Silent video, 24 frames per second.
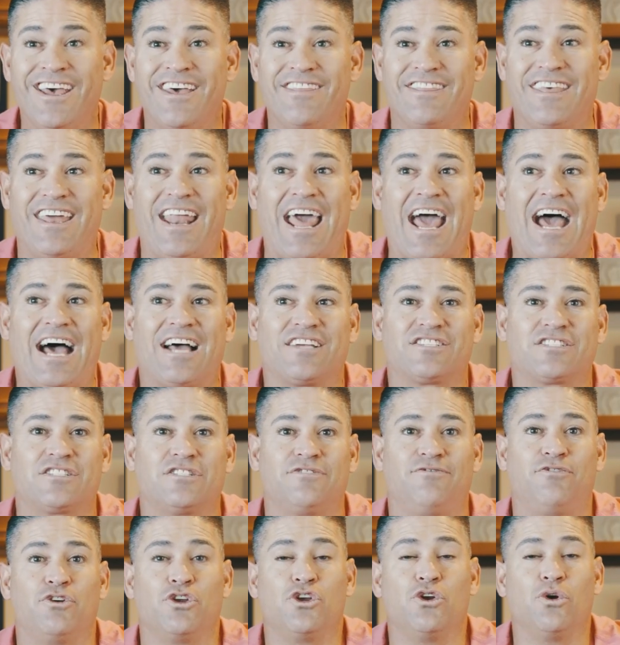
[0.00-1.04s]
that asks
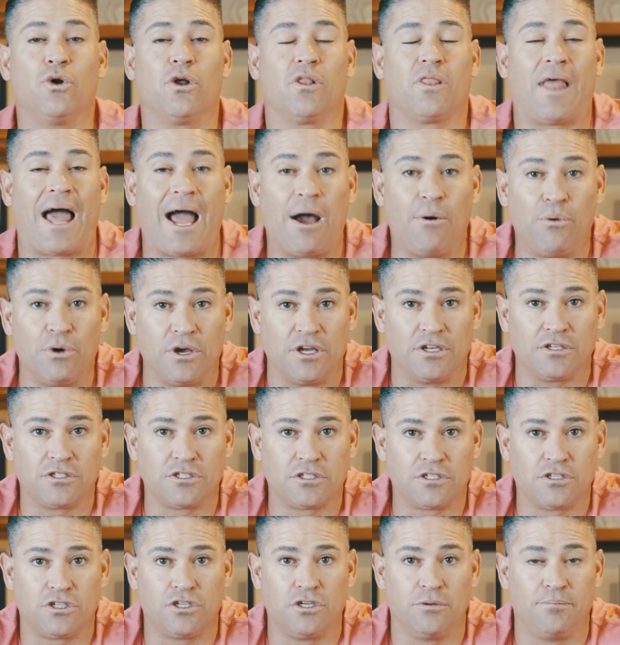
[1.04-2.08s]
for for your
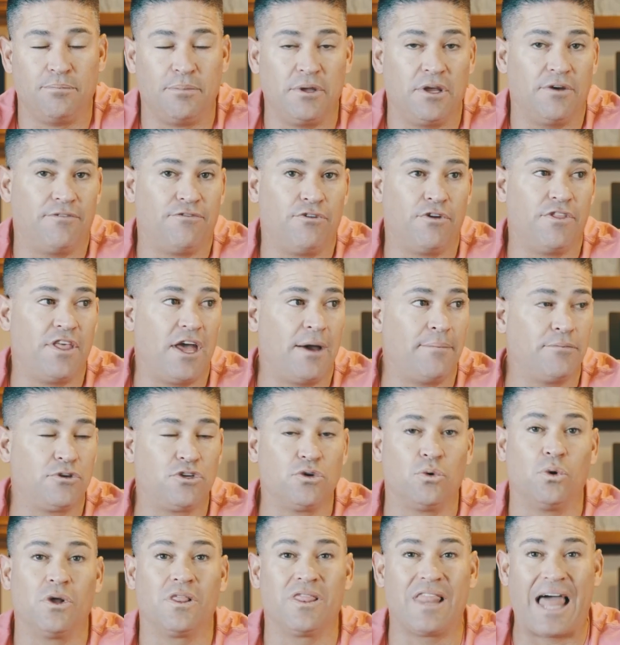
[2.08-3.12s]
allowance to be, for them
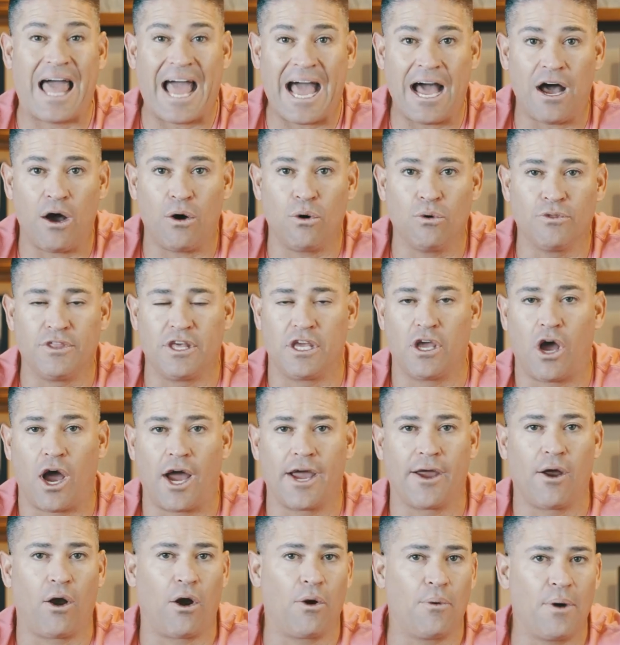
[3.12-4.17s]
to allow the
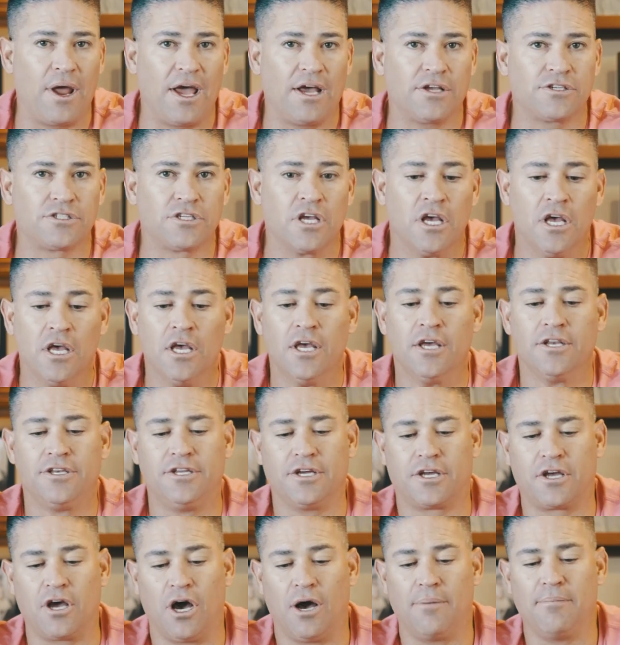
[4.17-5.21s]
IRS to
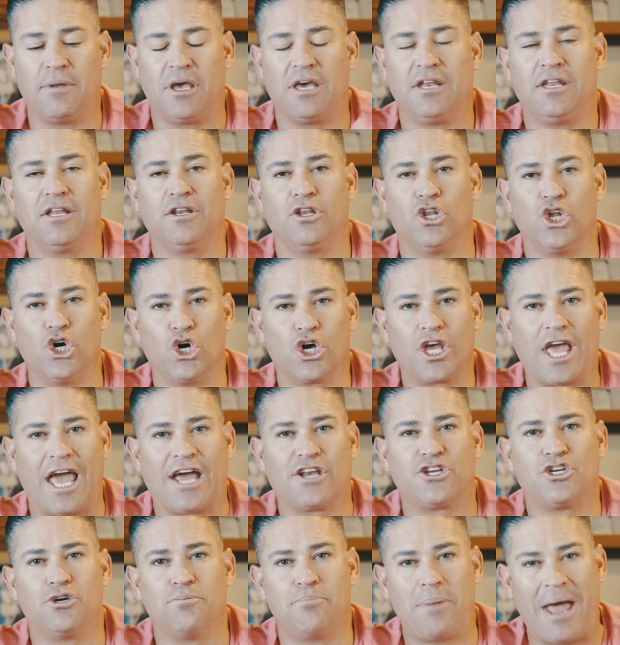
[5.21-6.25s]
come in and look
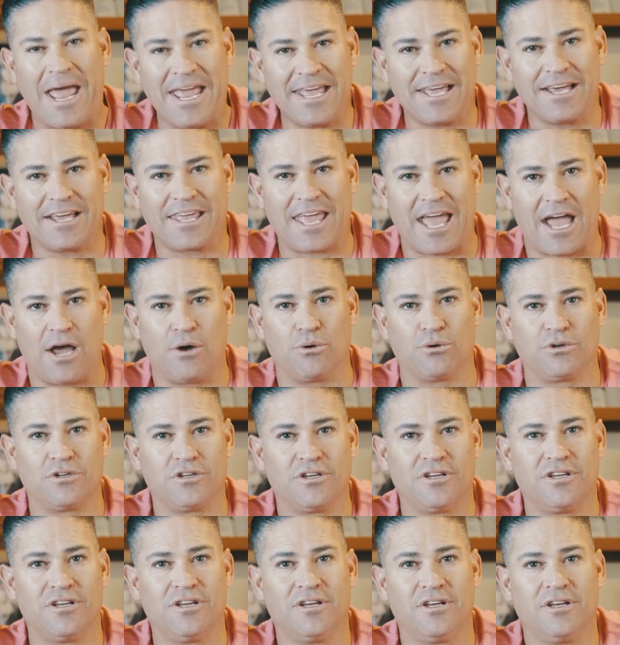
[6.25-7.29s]
at your bank account.
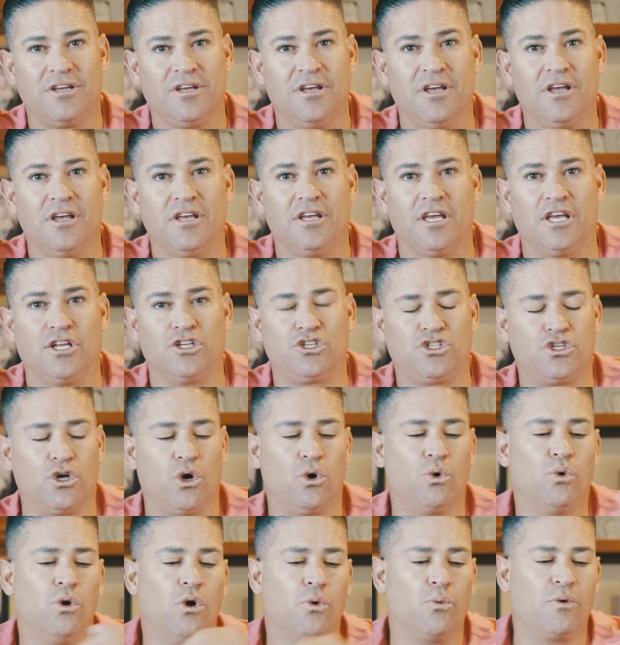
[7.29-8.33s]
And
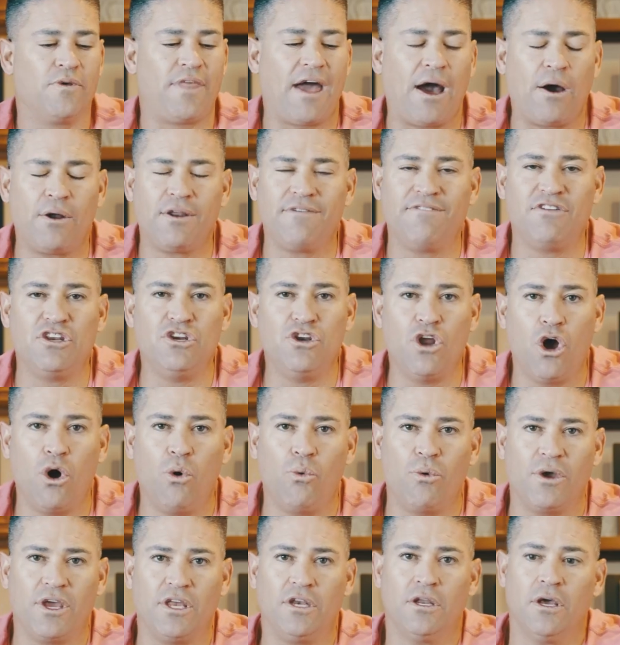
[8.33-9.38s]
so, without even
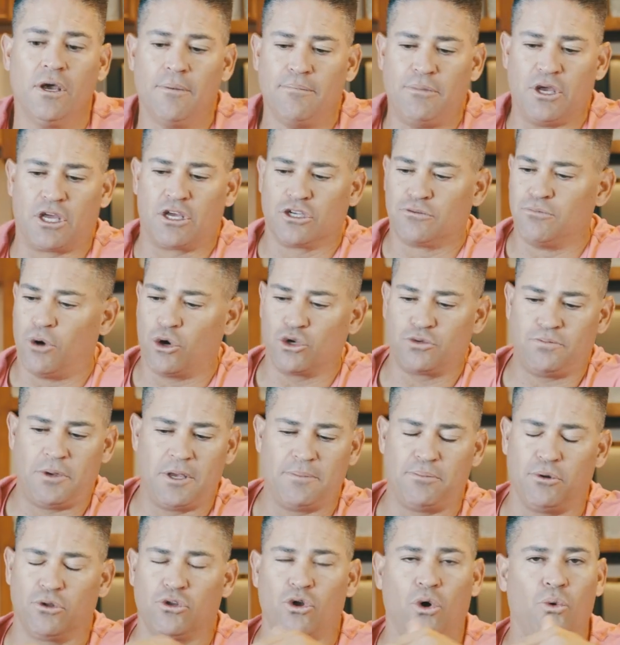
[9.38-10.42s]
knowing, because most
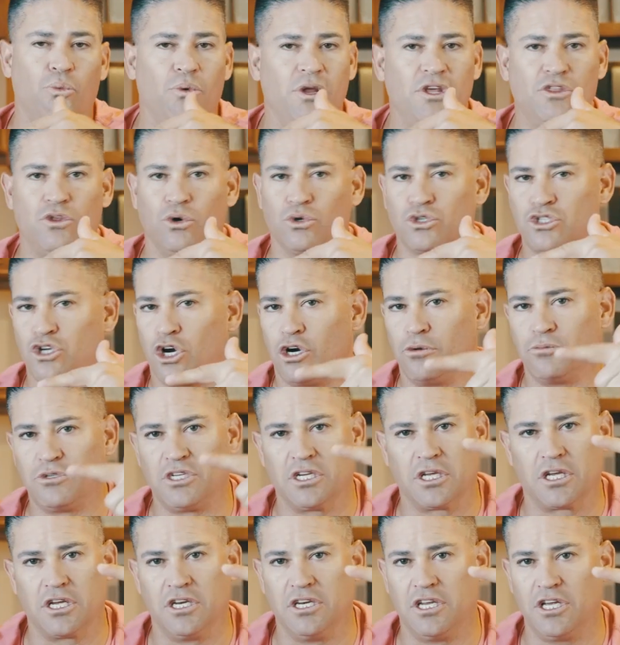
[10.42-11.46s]
people don't read those terms
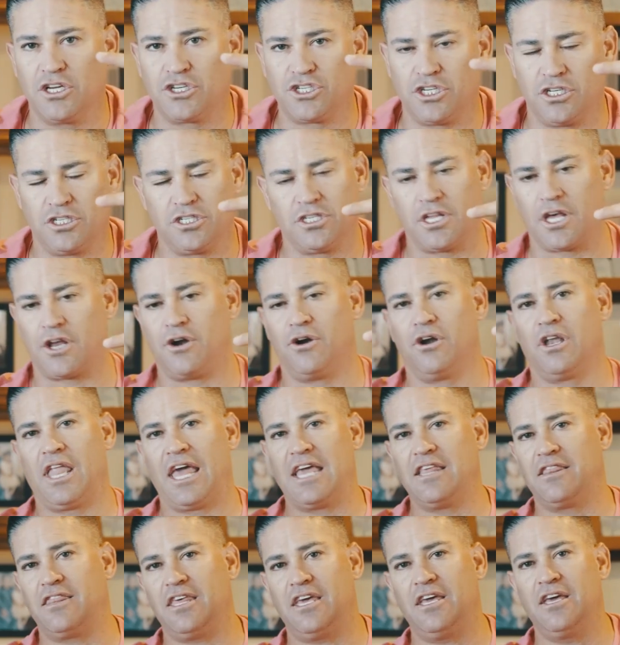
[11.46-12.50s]
and conditions that are
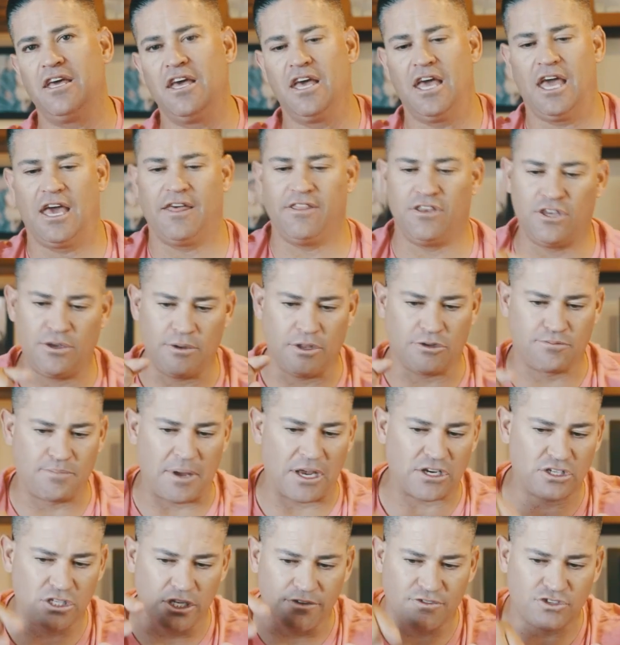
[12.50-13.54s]
lengthy, and
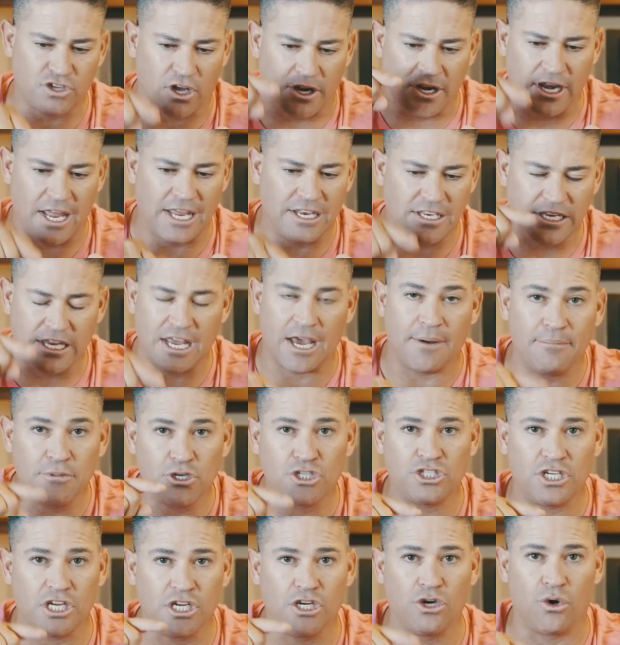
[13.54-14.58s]
especially if it's on an ATM
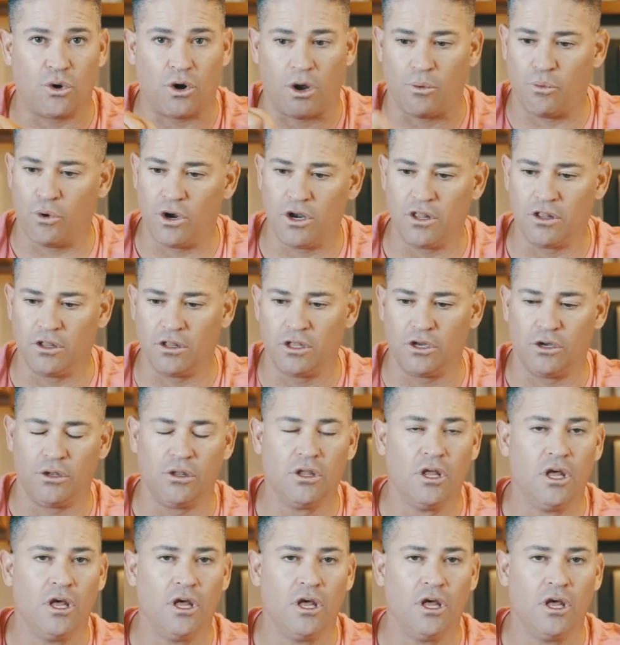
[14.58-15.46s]
machine or on one of the little